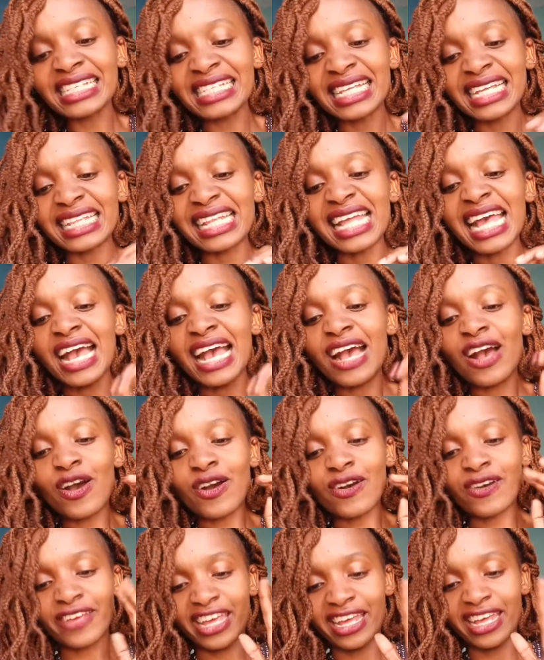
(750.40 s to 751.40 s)
In,
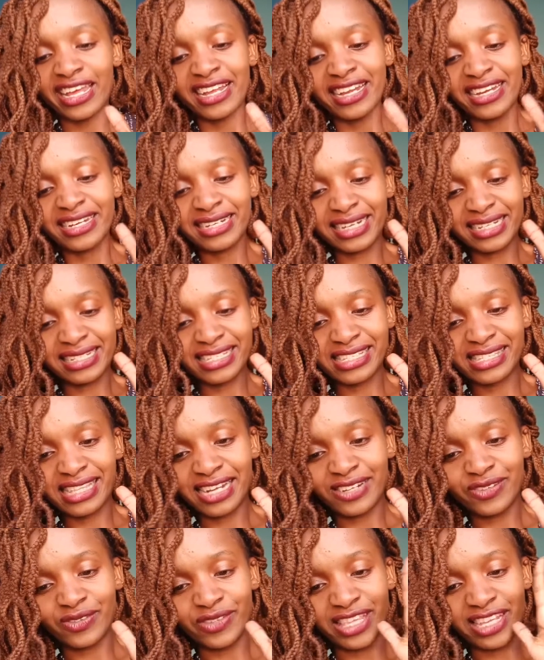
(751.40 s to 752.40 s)
okay, let's
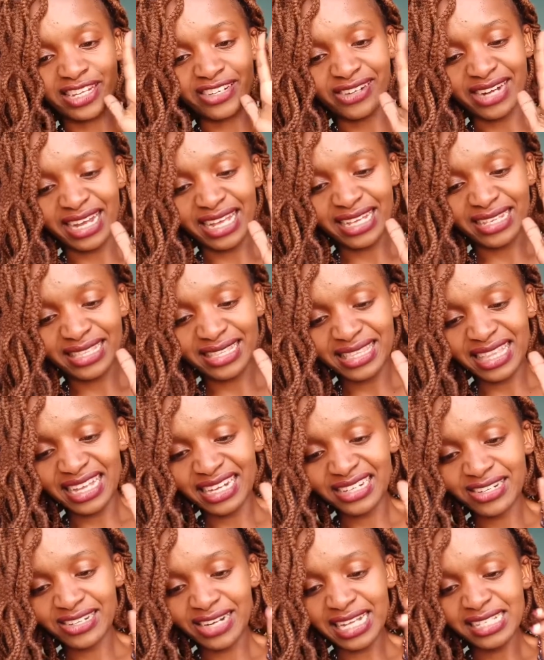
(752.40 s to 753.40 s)
start with the dress.
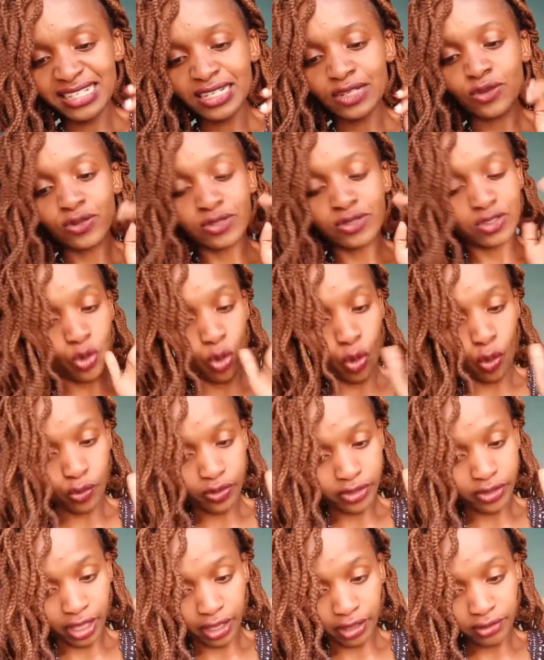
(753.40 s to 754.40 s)
The dress looks
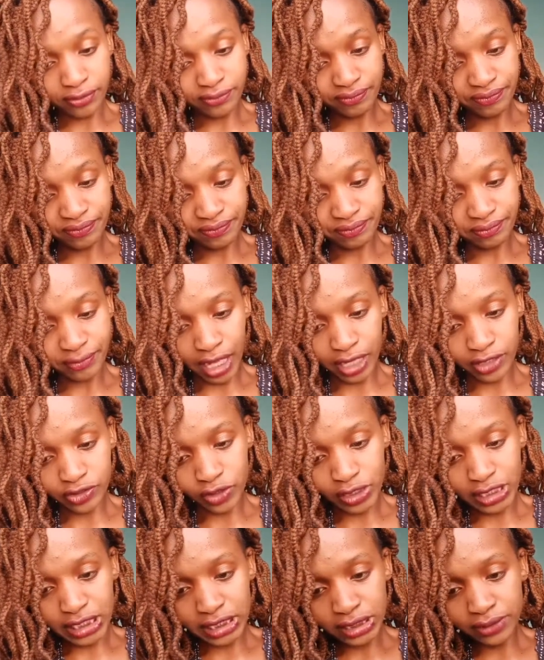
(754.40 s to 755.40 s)
okay,
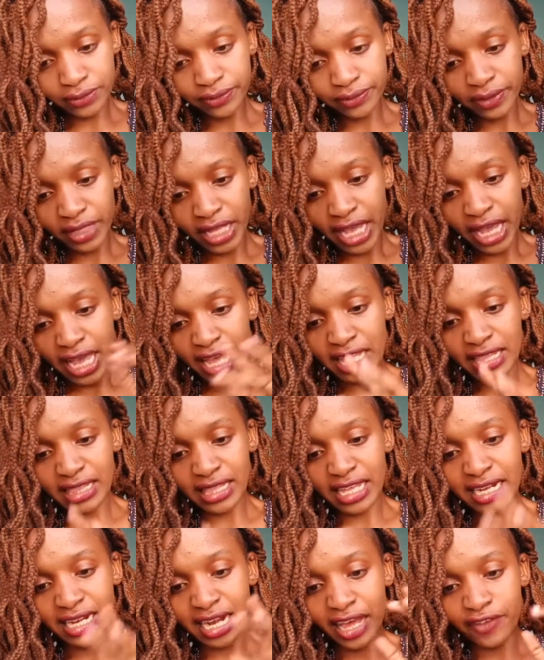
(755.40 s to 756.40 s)
actually.
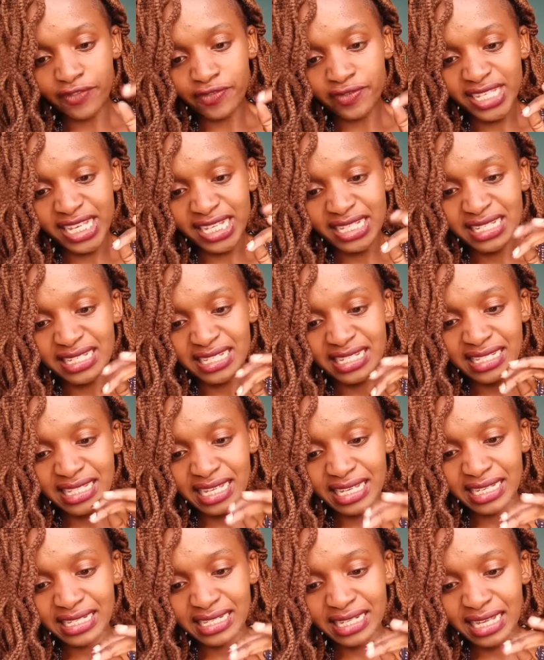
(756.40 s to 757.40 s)
And then I've just
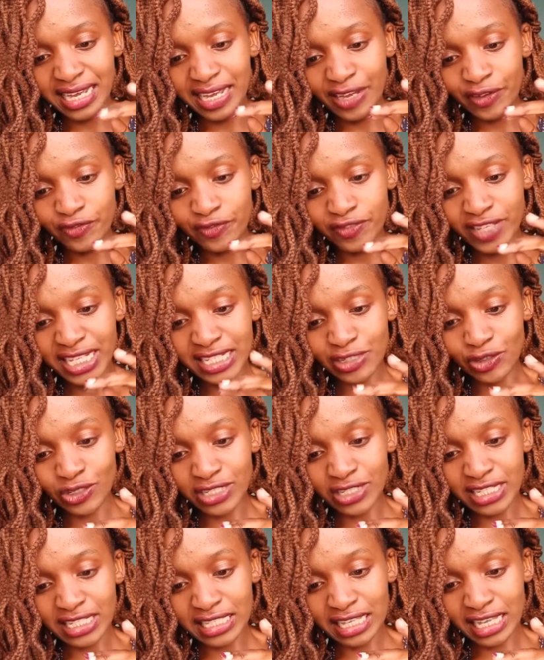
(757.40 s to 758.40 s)

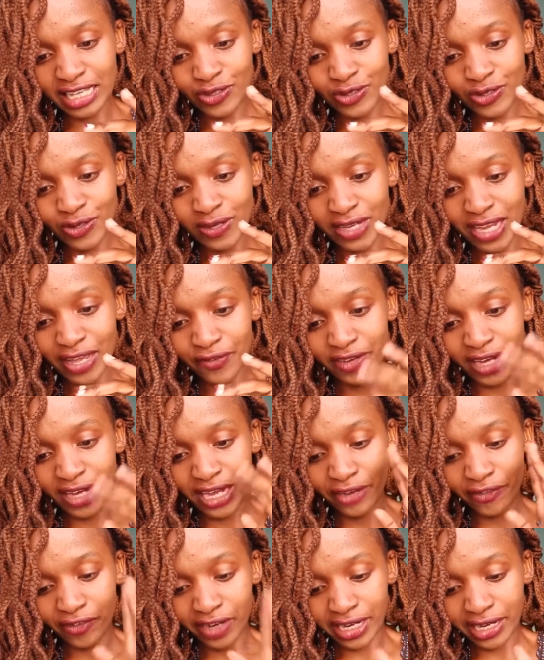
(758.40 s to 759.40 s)
noticed I used to
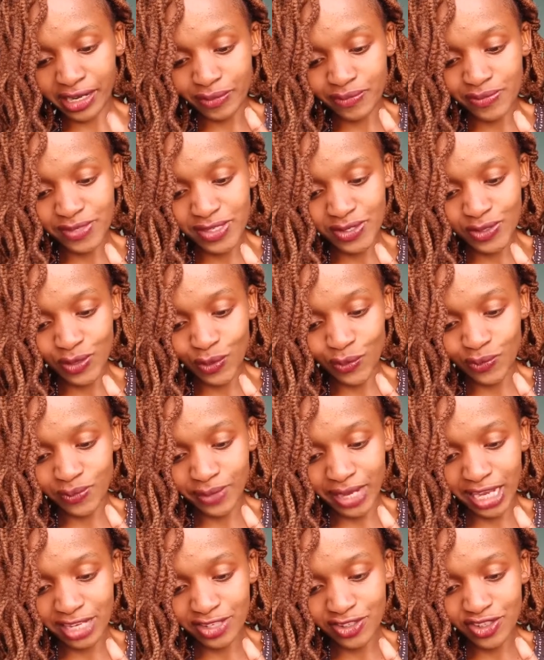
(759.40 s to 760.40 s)
love cover-ups
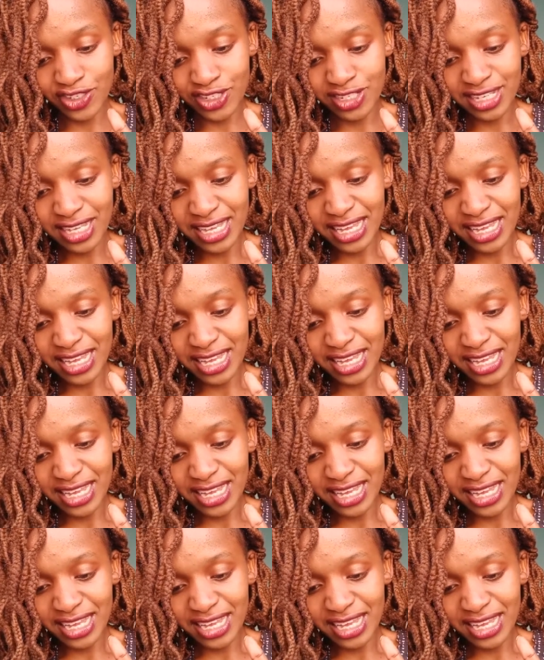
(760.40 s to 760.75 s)
so much.